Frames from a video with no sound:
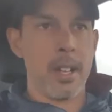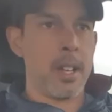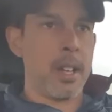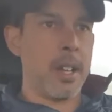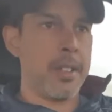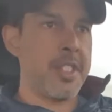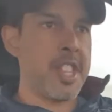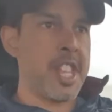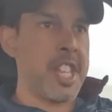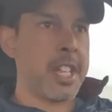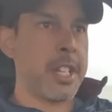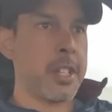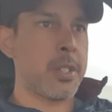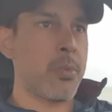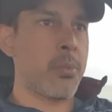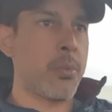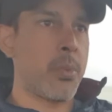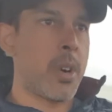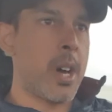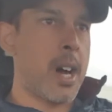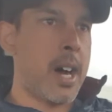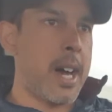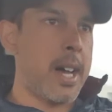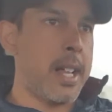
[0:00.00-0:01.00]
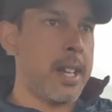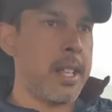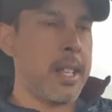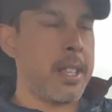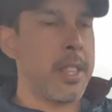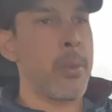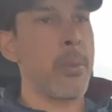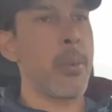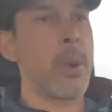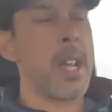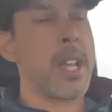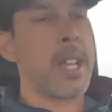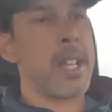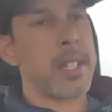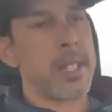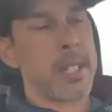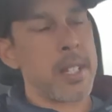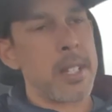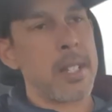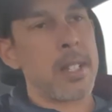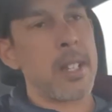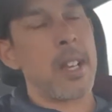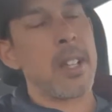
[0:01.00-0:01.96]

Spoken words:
I think is right. And the reasons,